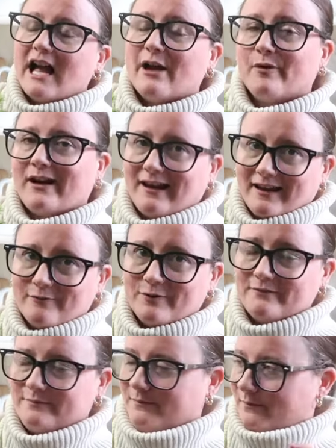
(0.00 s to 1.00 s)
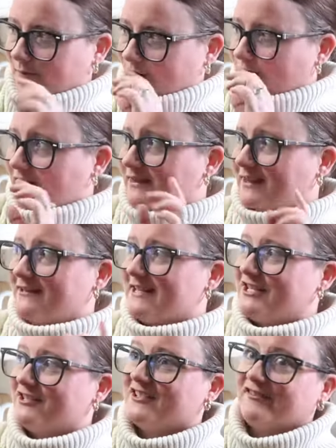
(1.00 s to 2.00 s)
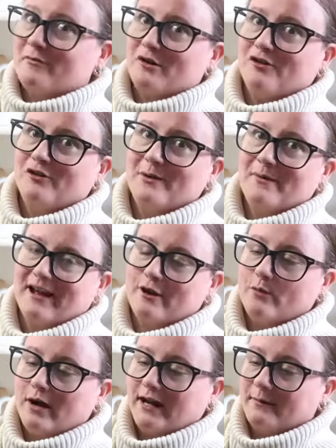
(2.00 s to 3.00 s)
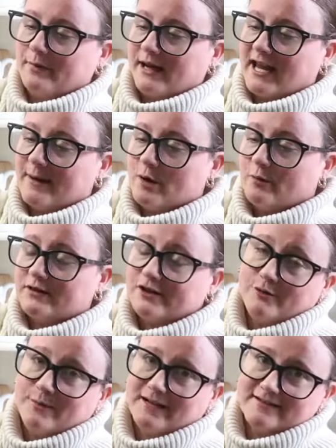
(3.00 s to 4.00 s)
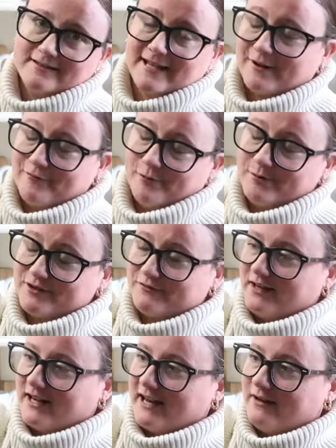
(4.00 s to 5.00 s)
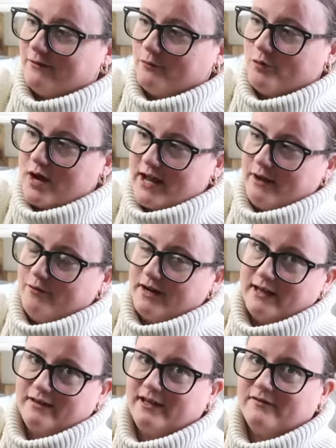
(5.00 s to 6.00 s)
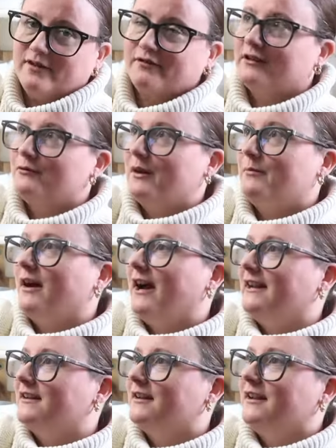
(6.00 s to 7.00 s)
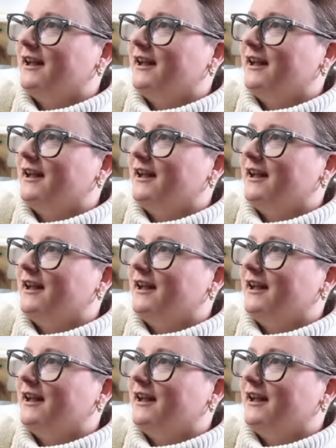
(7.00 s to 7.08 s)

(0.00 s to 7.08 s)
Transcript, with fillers: I went in with with the intention of only buying one, but came out with two because the second one was free and why would I leave a free one behind?